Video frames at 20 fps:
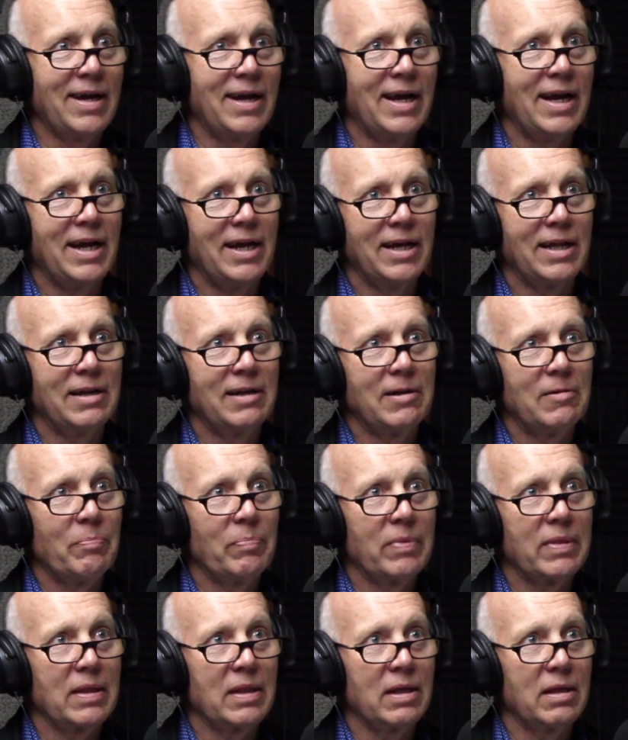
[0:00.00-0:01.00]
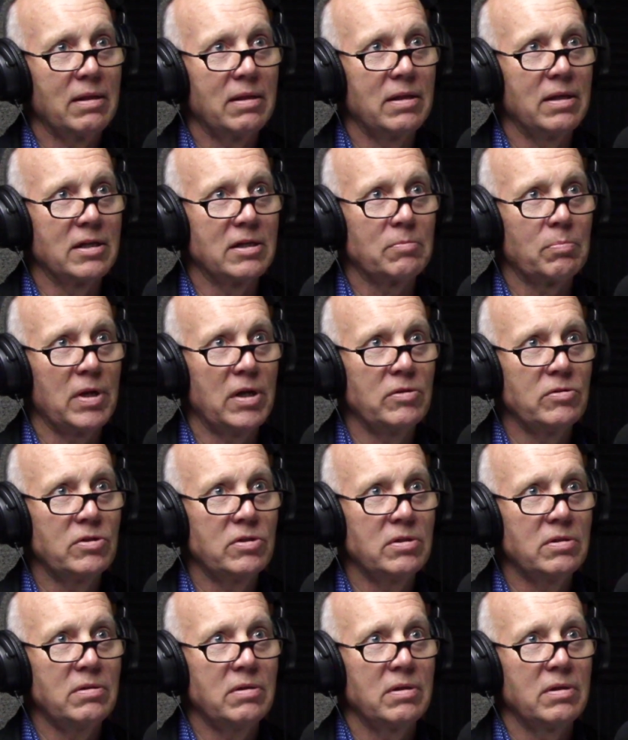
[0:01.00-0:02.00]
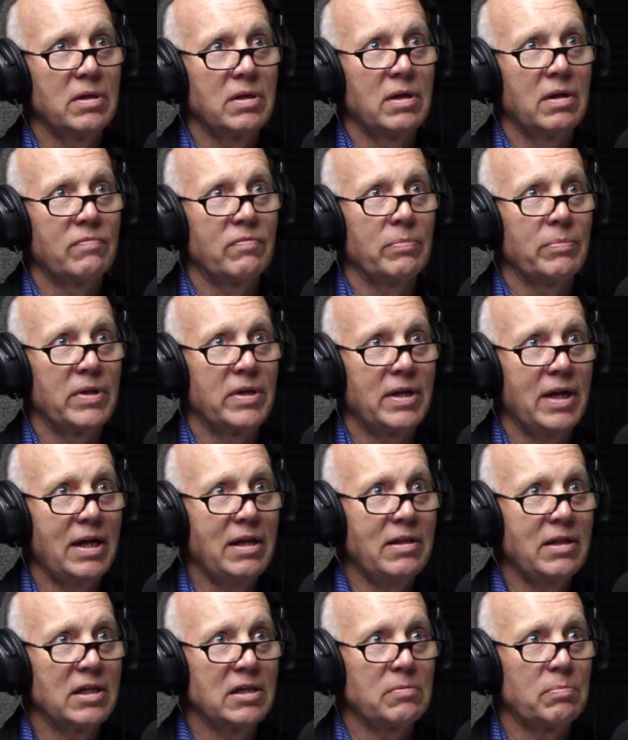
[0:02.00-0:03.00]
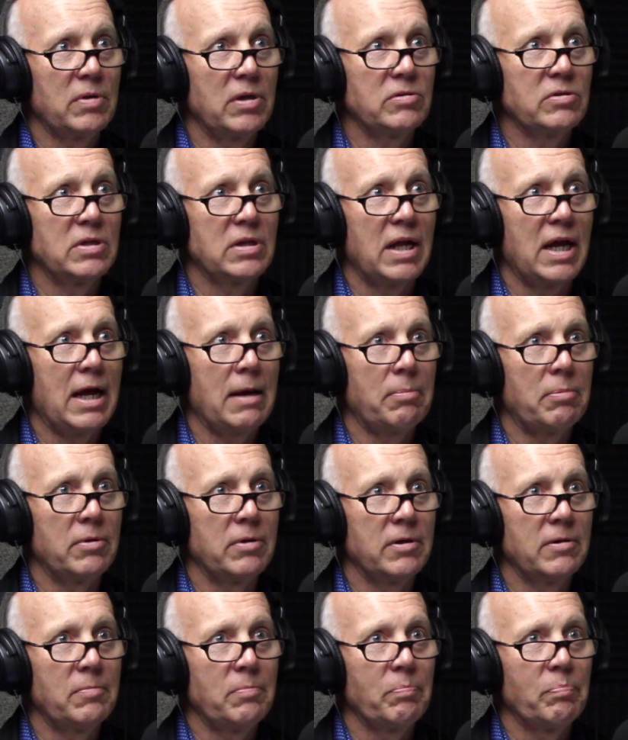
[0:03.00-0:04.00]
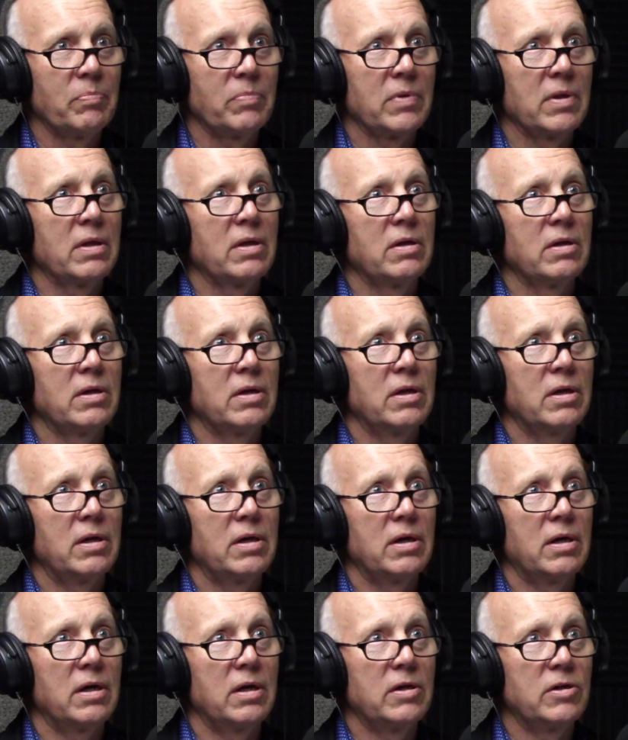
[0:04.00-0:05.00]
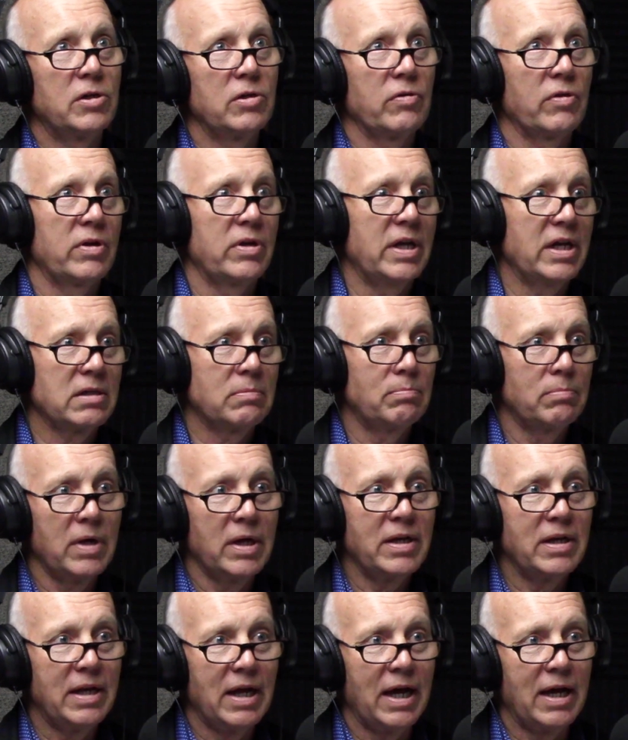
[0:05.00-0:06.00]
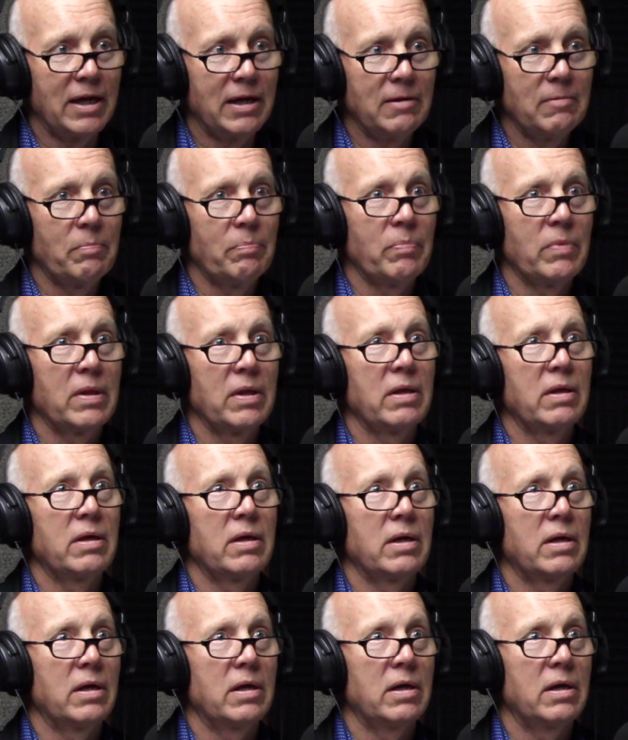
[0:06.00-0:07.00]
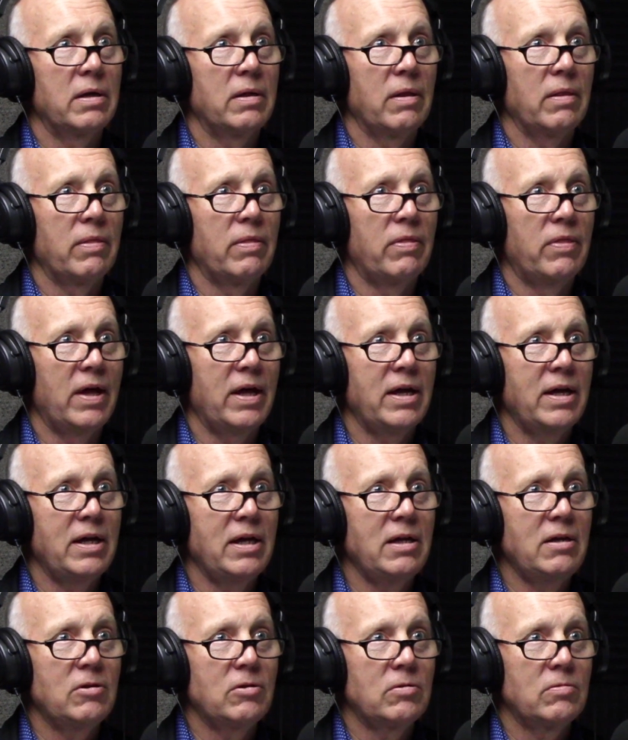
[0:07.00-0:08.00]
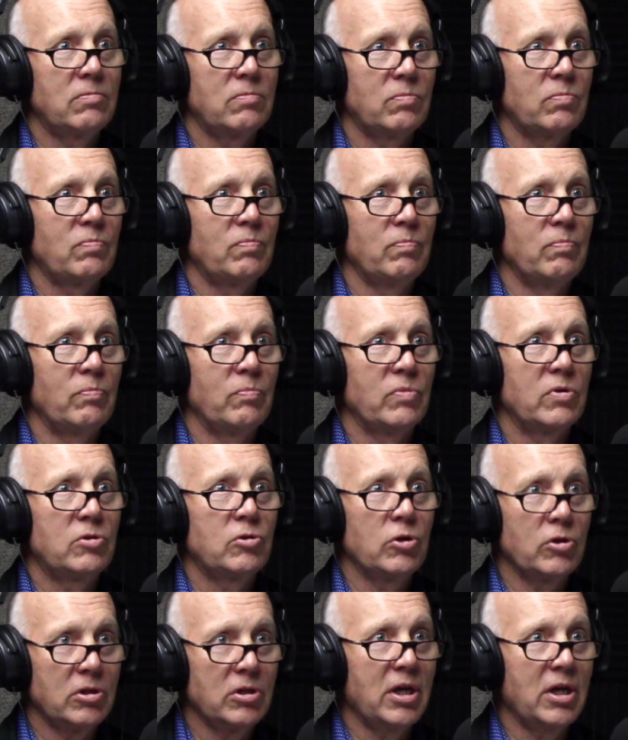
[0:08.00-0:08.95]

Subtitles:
And the explosion, from the day the explosion happened until the next Monday, they took